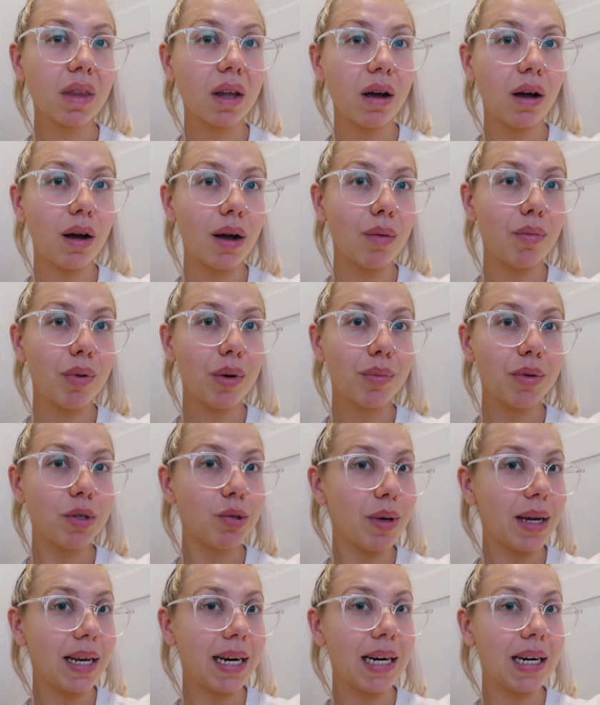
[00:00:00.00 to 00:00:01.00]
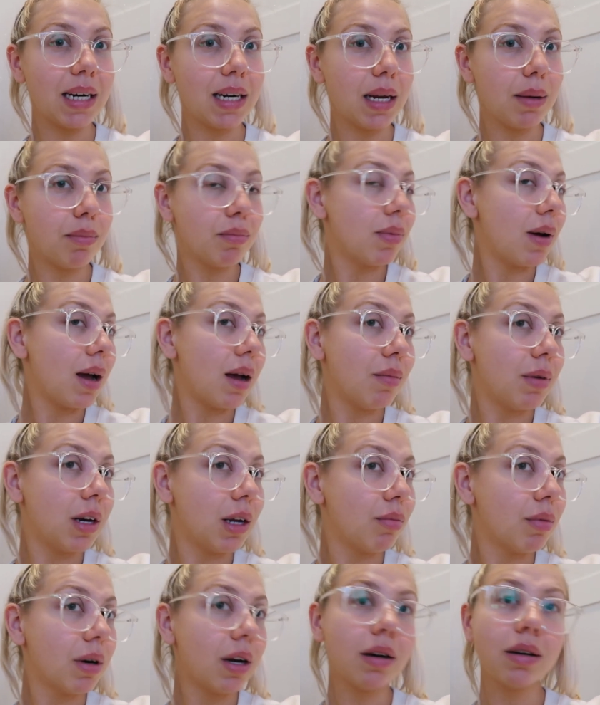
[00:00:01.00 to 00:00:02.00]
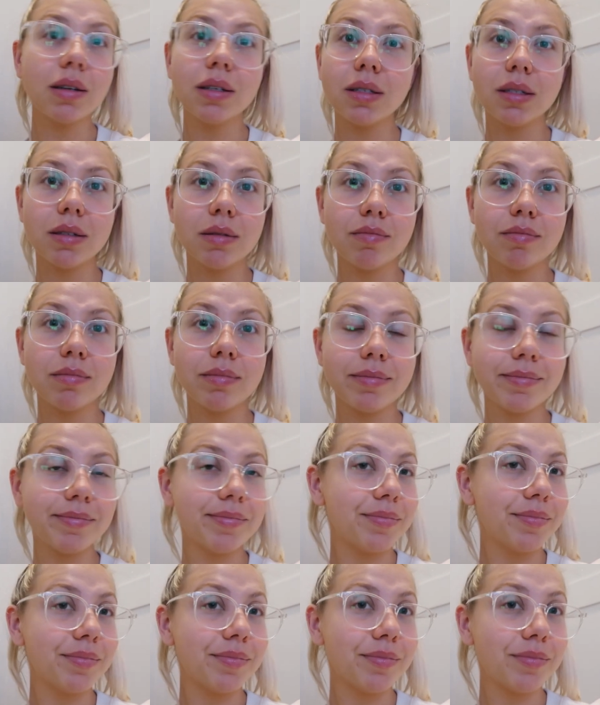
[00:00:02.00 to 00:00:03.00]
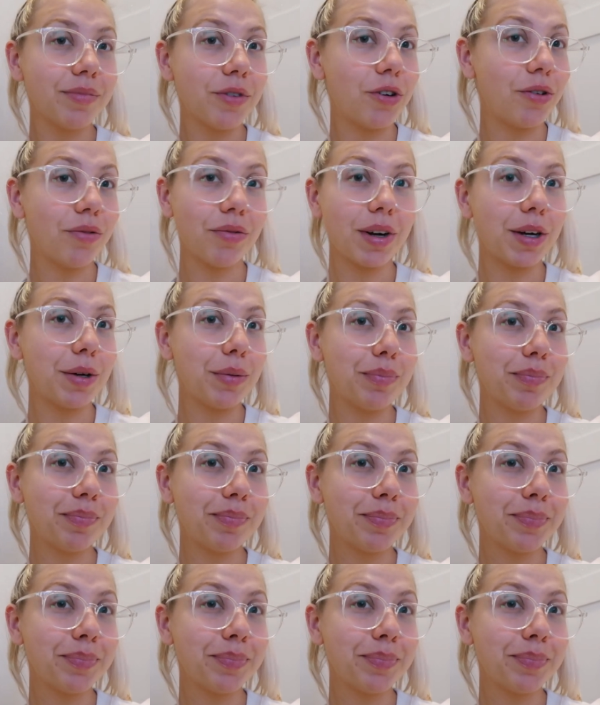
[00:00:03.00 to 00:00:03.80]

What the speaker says: a hybrid between lip balm and lip gloss. Unreal.